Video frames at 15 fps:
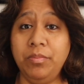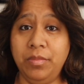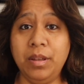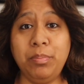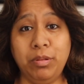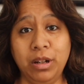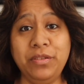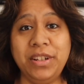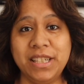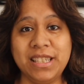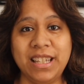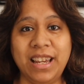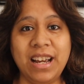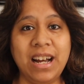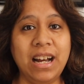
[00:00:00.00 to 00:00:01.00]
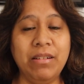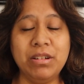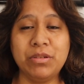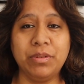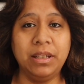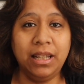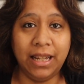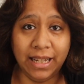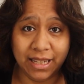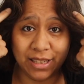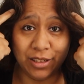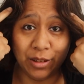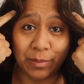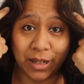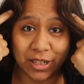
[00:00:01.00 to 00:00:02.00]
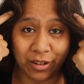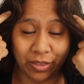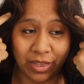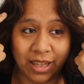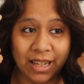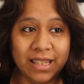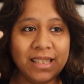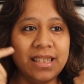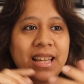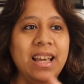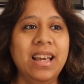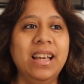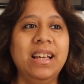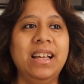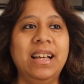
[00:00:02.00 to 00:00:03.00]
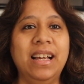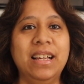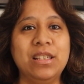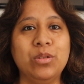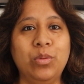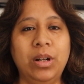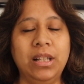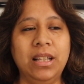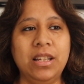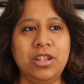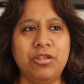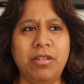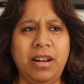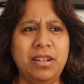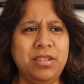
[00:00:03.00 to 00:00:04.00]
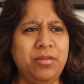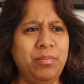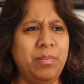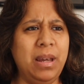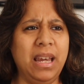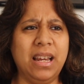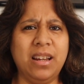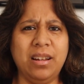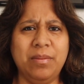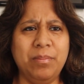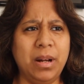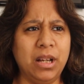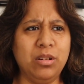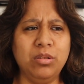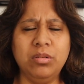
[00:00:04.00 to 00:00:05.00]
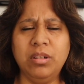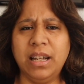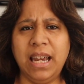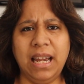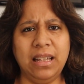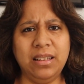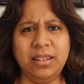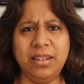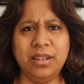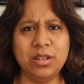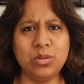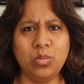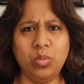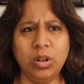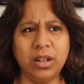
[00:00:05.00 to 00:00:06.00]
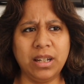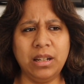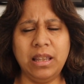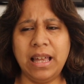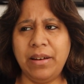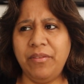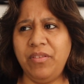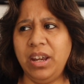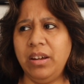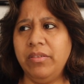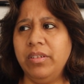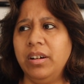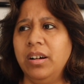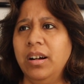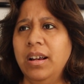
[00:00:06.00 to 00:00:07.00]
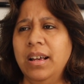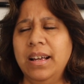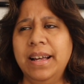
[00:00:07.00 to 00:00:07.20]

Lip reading: previously I was relying so much on this, as well as trying to make my Google calendars work in that favor.